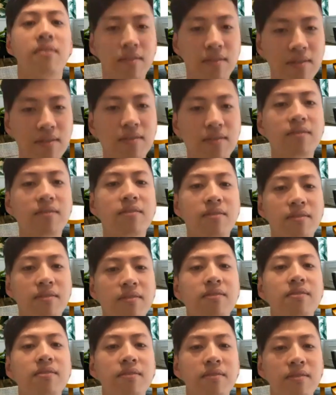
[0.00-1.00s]
output of the
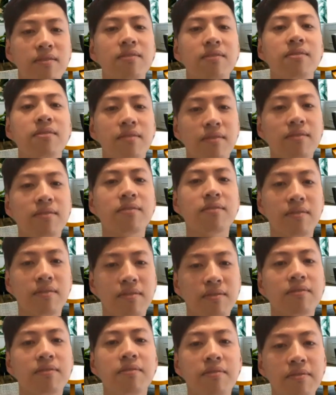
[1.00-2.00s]
AI. Use that
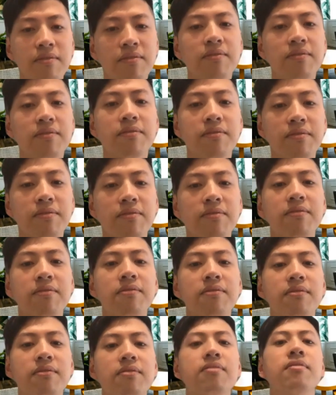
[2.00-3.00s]
as input,
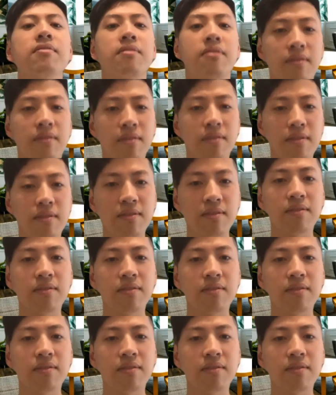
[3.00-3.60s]
but also